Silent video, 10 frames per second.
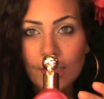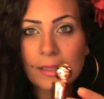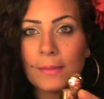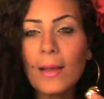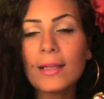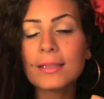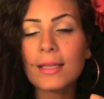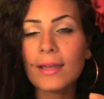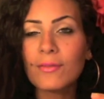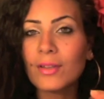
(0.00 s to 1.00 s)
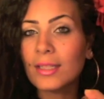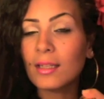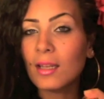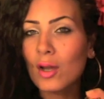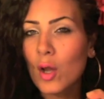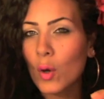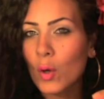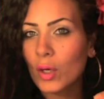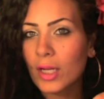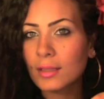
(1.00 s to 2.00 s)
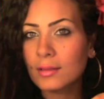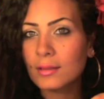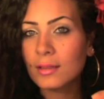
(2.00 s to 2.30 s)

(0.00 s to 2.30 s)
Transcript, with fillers: It smells like vanilla coconut.